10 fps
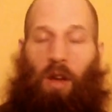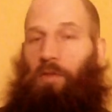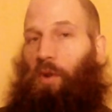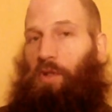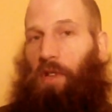
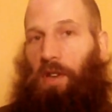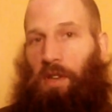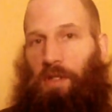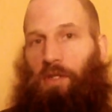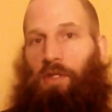unfortunately it
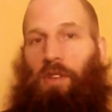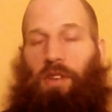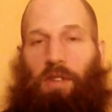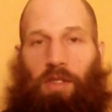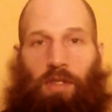doesn't
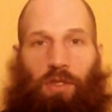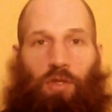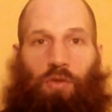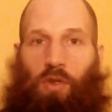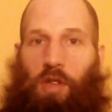it doesn't
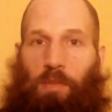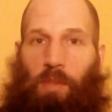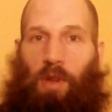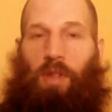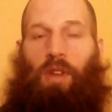
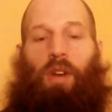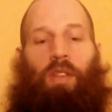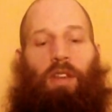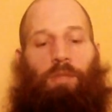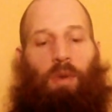stream
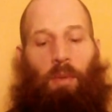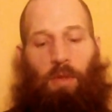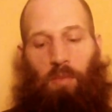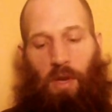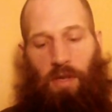uh, that's probably
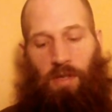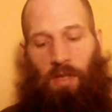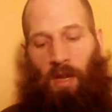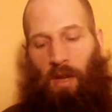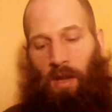the
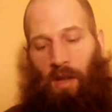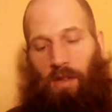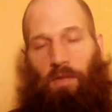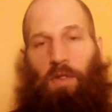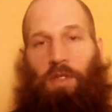biggest
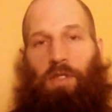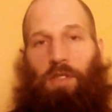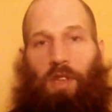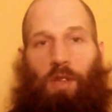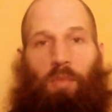
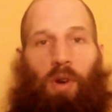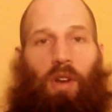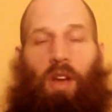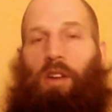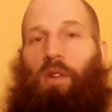deficiency
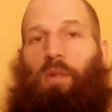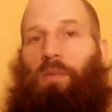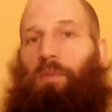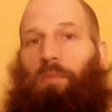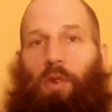but I know
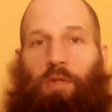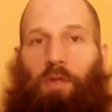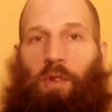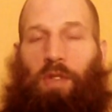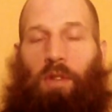most
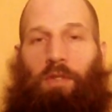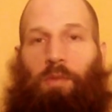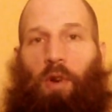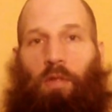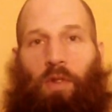folks have
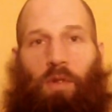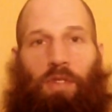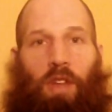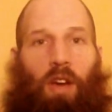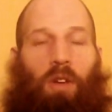
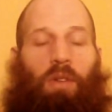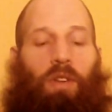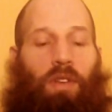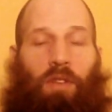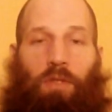smartphones now
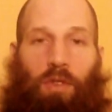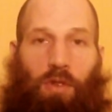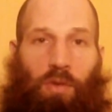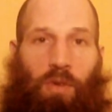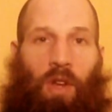and if you
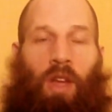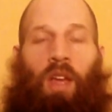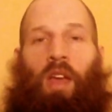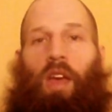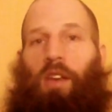do
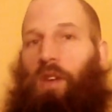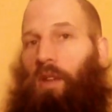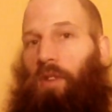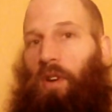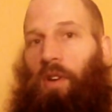and you
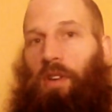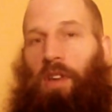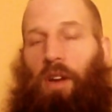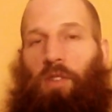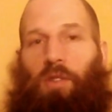haven't already
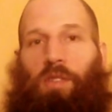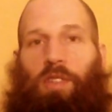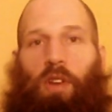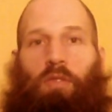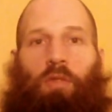downloaded
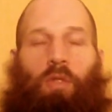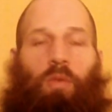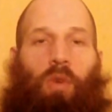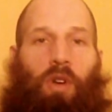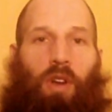Cell
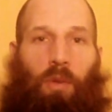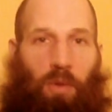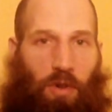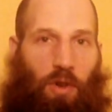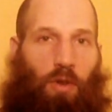411 I
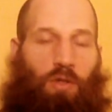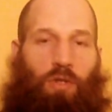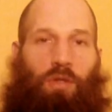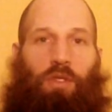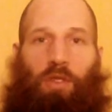would encourage
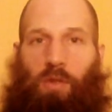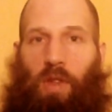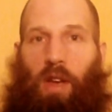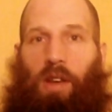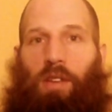you to do
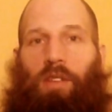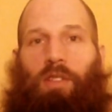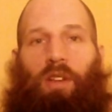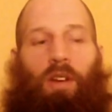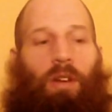that
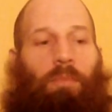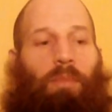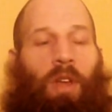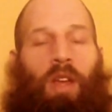um,